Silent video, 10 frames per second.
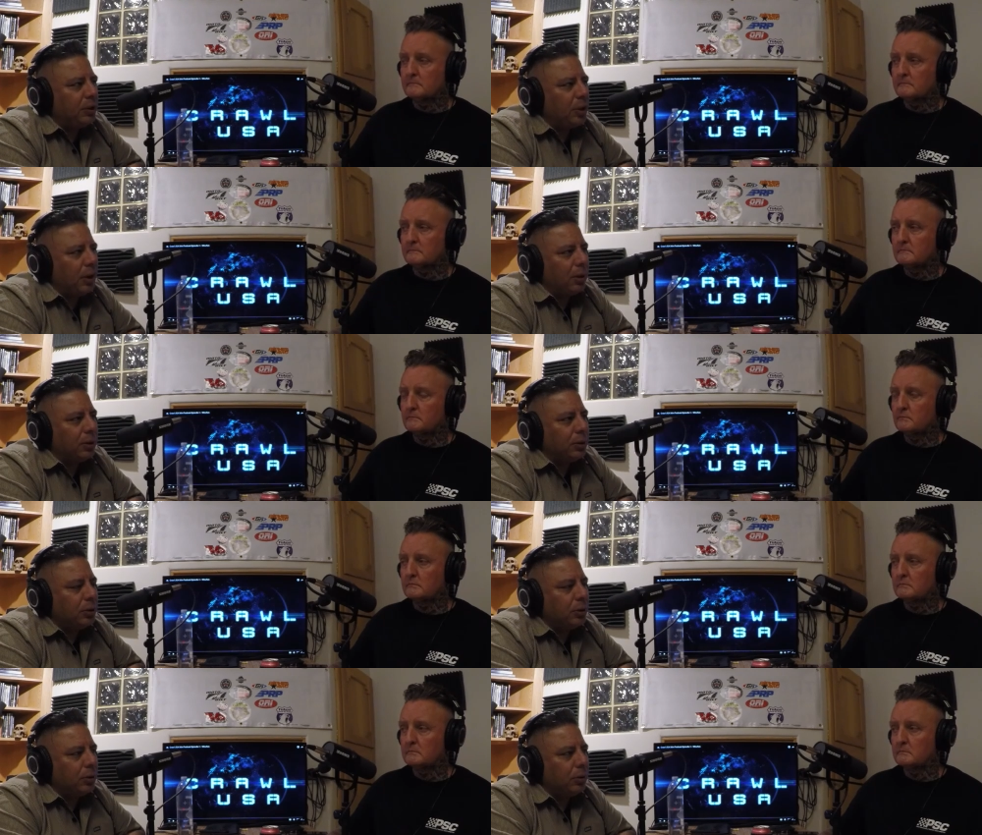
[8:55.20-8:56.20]

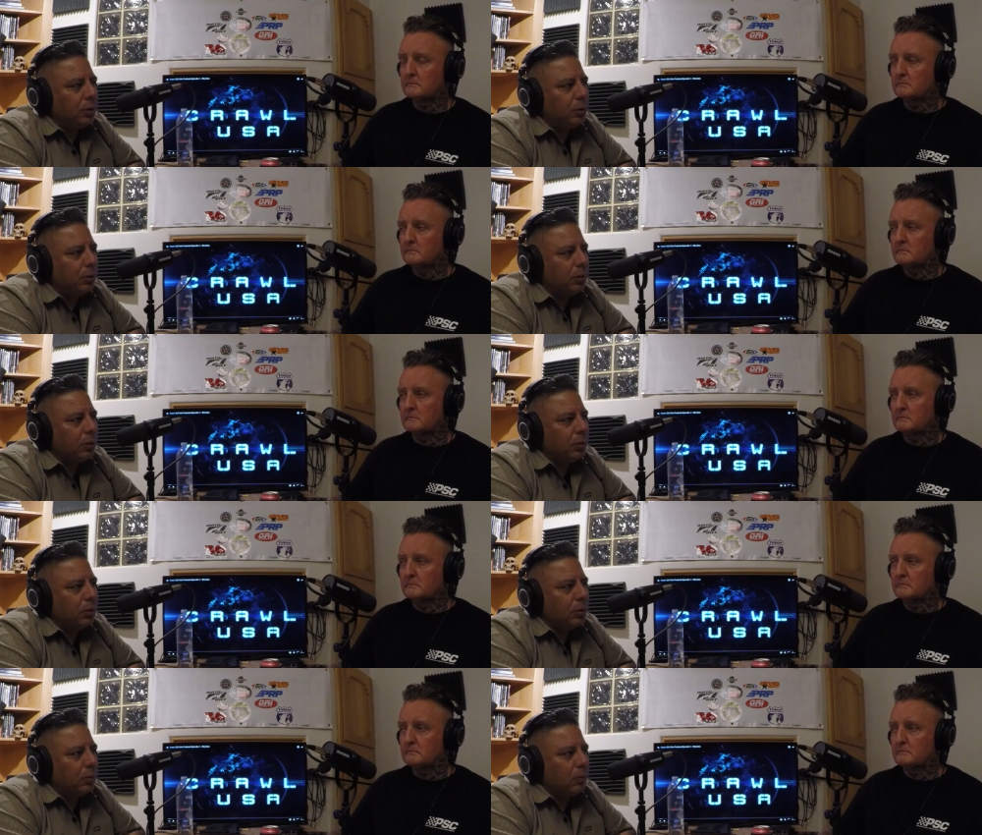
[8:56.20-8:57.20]
Speaker 1: challenge
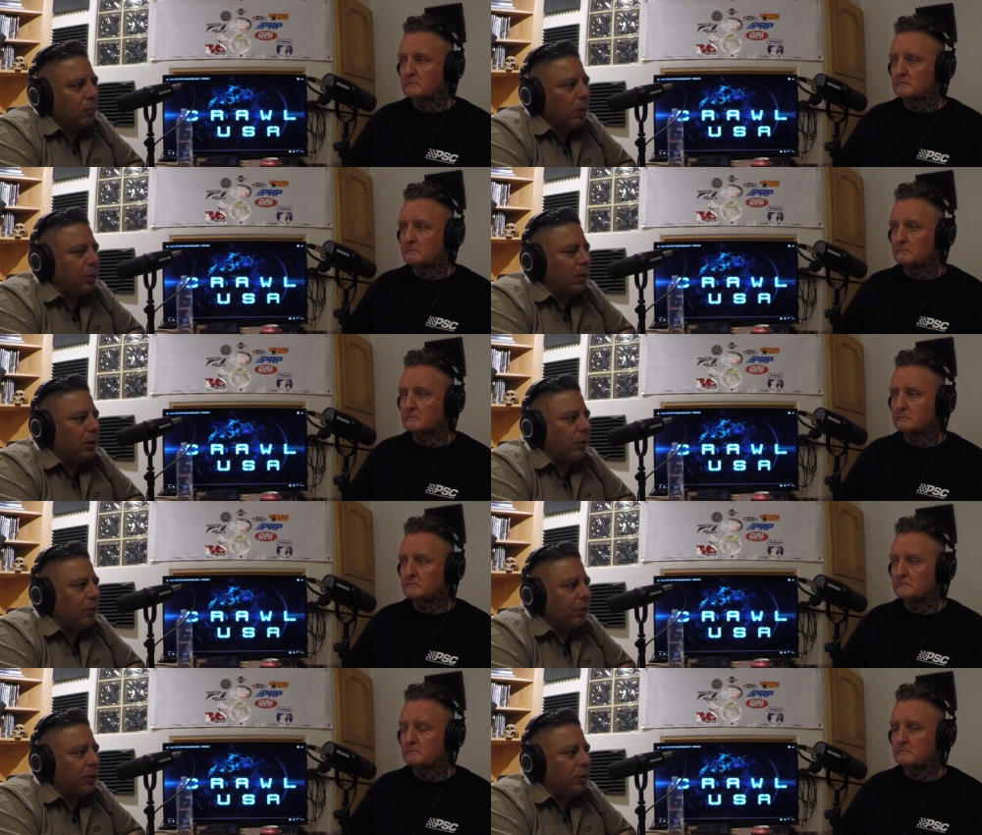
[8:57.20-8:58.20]
monthly or
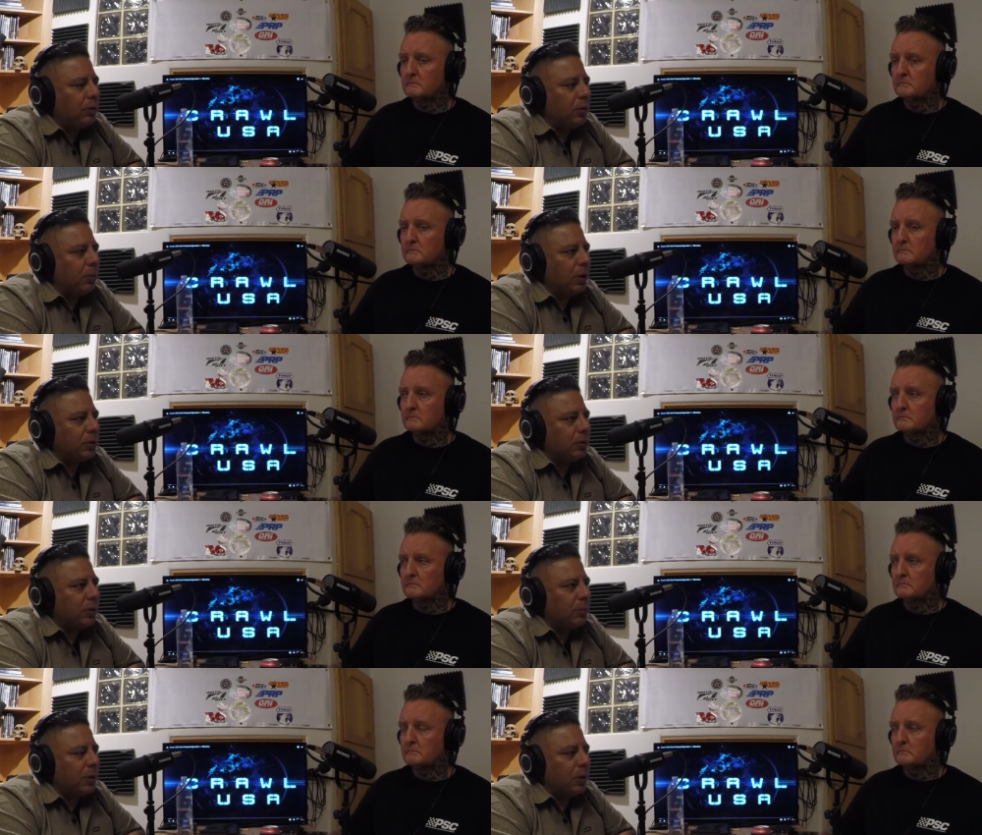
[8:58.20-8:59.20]
every two months or
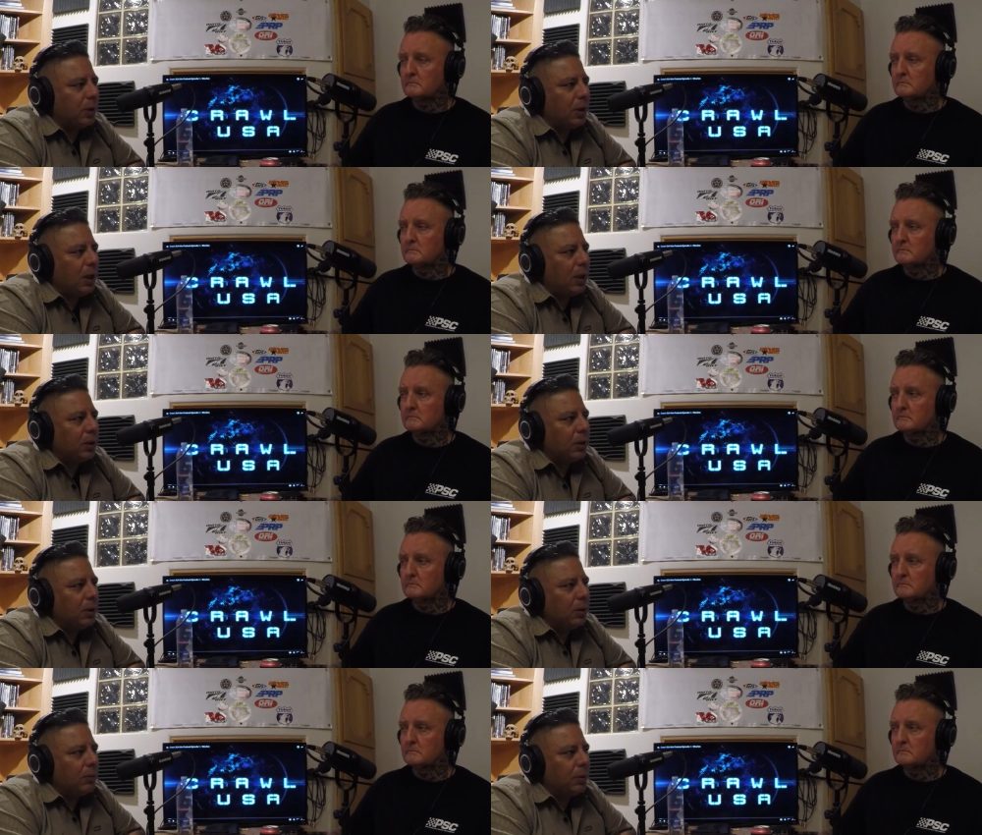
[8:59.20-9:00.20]
something like that. But